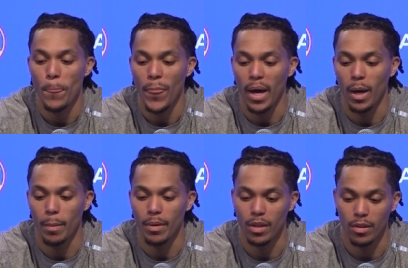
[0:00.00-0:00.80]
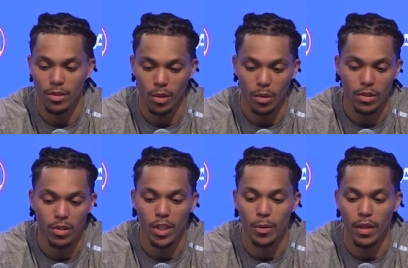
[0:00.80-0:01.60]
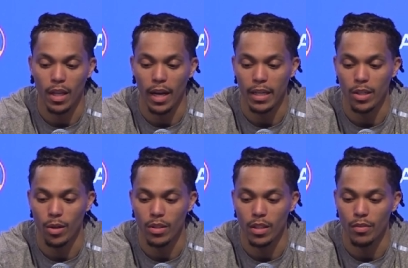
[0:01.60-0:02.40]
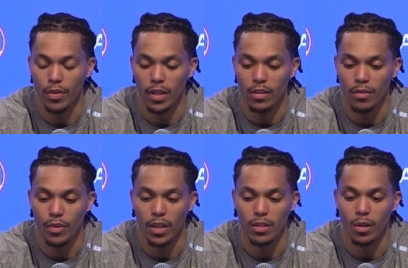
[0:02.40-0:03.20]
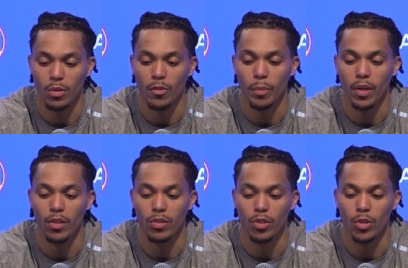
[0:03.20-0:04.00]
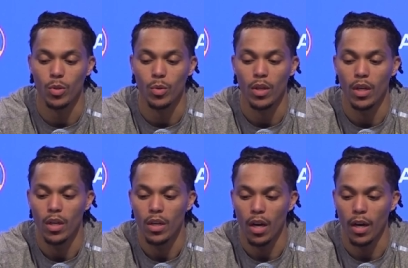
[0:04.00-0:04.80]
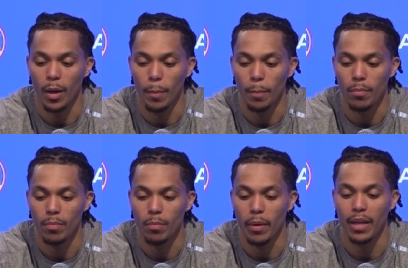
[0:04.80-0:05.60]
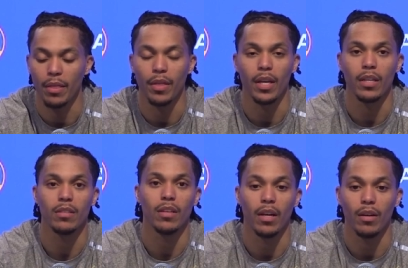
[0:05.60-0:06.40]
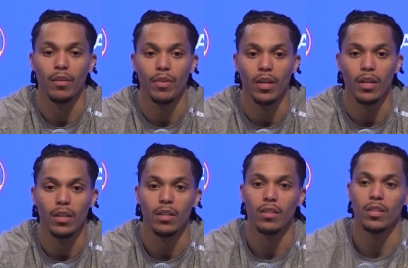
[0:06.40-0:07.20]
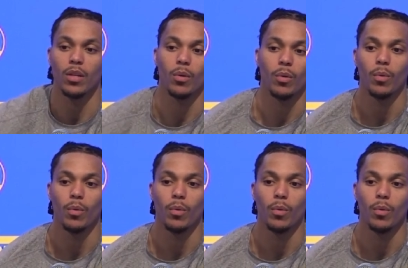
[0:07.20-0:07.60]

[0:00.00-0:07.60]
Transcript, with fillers: um and then you know continuing to lock in on defense i feel like those have been our two um main things that have uh you know